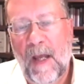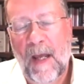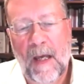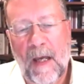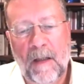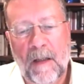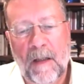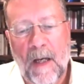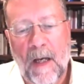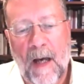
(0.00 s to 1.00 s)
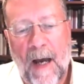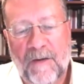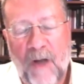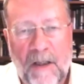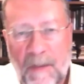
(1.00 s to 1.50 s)
And I
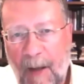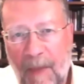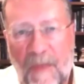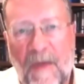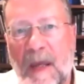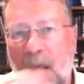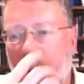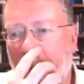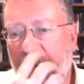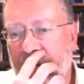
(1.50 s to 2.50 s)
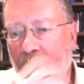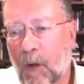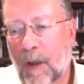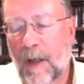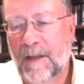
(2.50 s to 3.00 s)
talked about theme as an
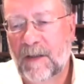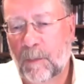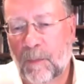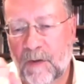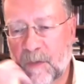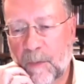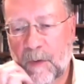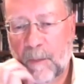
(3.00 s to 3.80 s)
organizing principle.